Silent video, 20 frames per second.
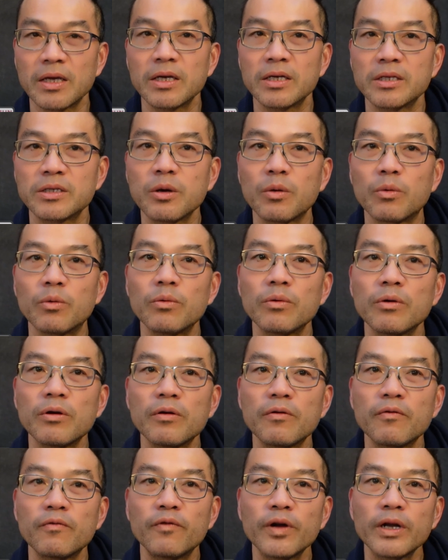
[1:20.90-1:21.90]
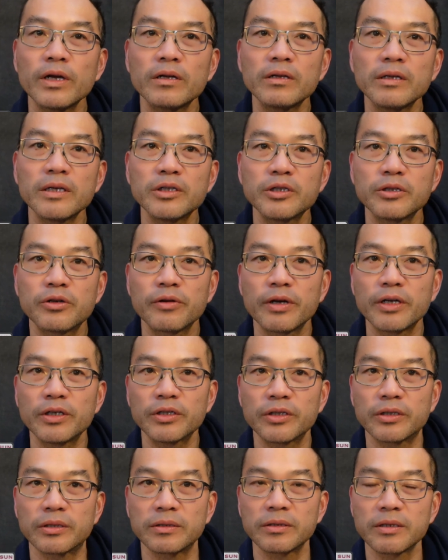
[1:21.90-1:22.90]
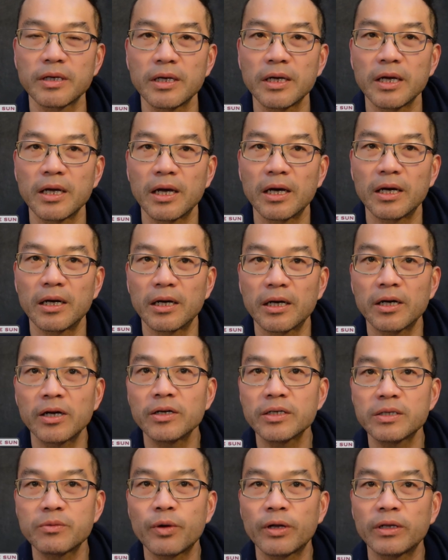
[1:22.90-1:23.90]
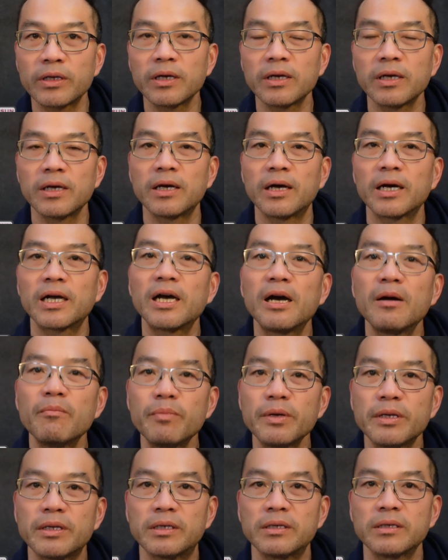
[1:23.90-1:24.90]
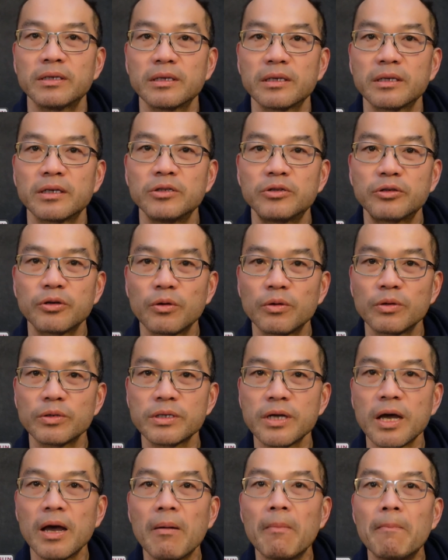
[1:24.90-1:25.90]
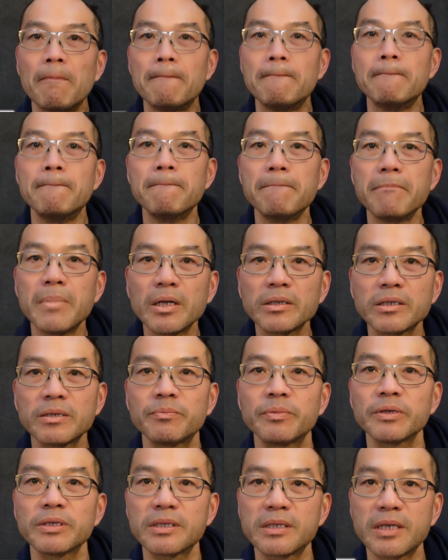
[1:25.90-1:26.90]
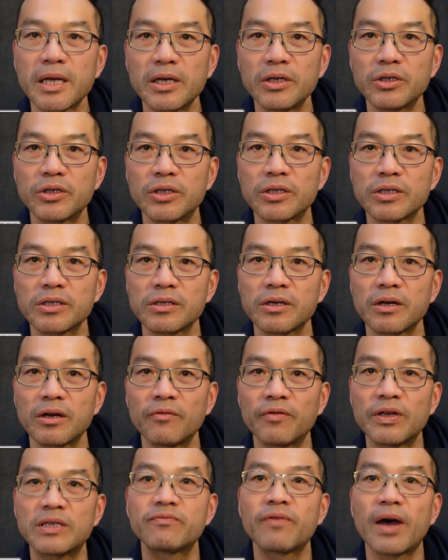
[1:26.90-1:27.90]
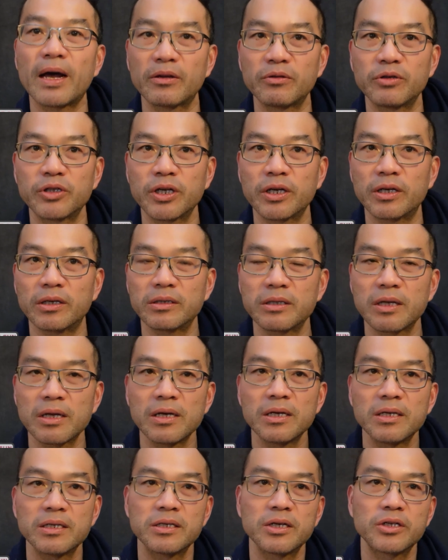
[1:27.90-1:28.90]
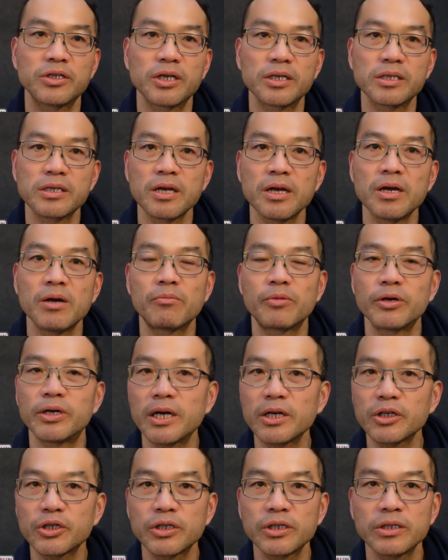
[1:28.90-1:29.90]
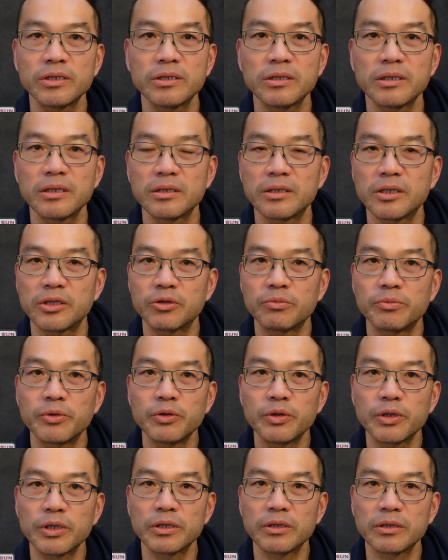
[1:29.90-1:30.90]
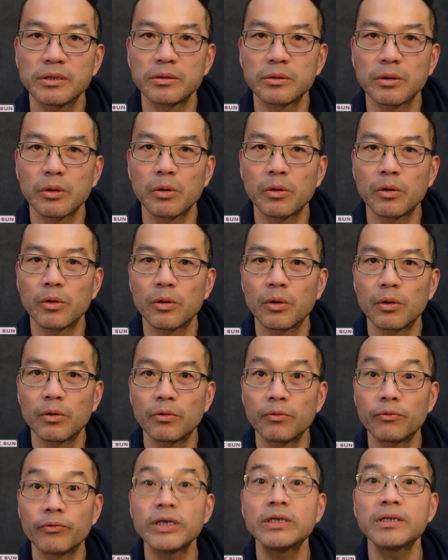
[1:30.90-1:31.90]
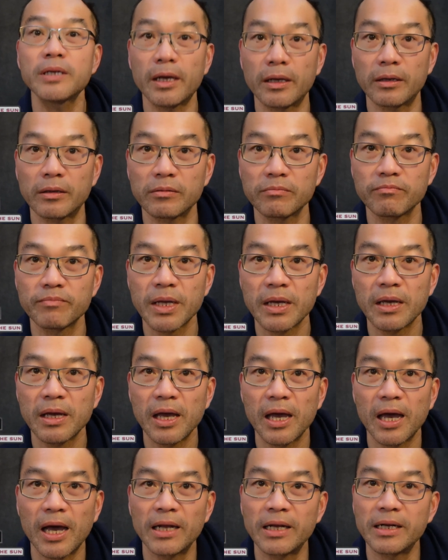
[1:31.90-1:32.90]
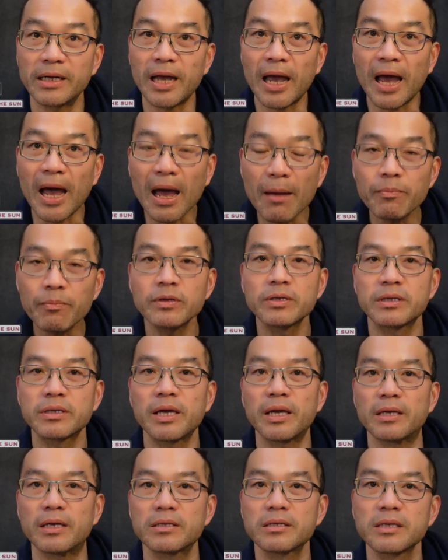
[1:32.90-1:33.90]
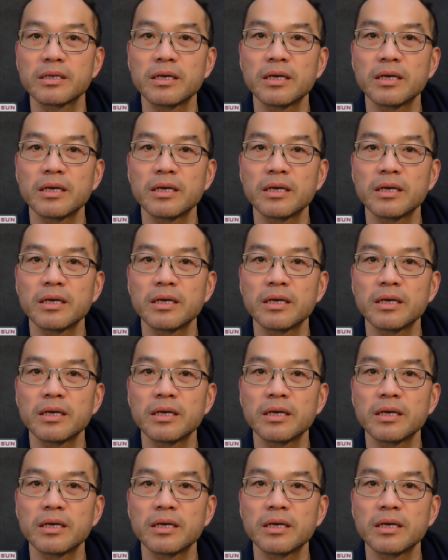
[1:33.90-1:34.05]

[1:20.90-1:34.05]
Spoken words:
So vertical integration occurs when a company controls multiple stages of its value chain, such as production, distribution, or retail. And in Apple's case,